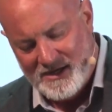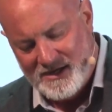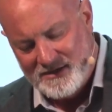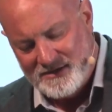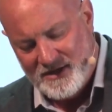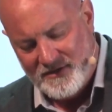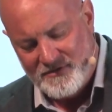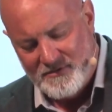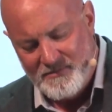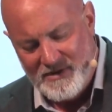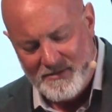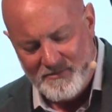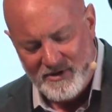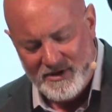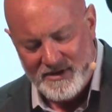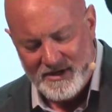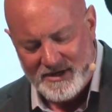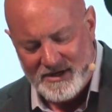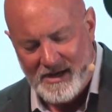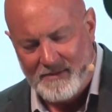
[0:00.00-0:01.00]
Another memory
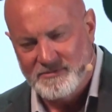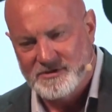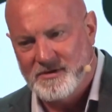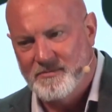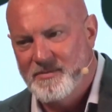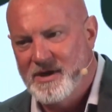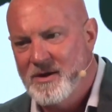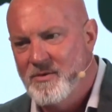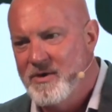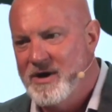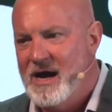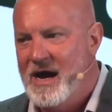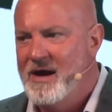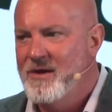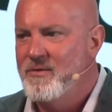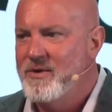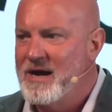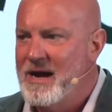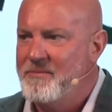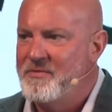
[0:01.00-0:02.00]
that comes to me when
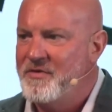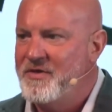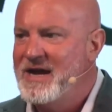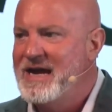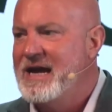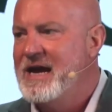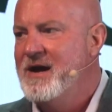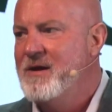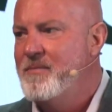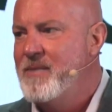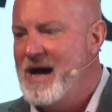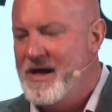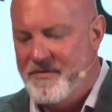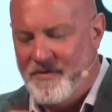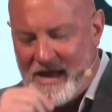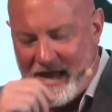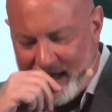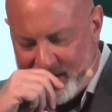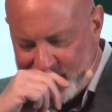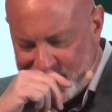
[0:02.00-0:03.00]
I'm thinking about
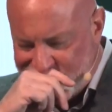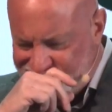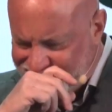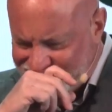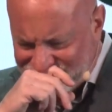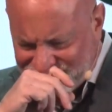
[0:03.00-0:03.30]
that, and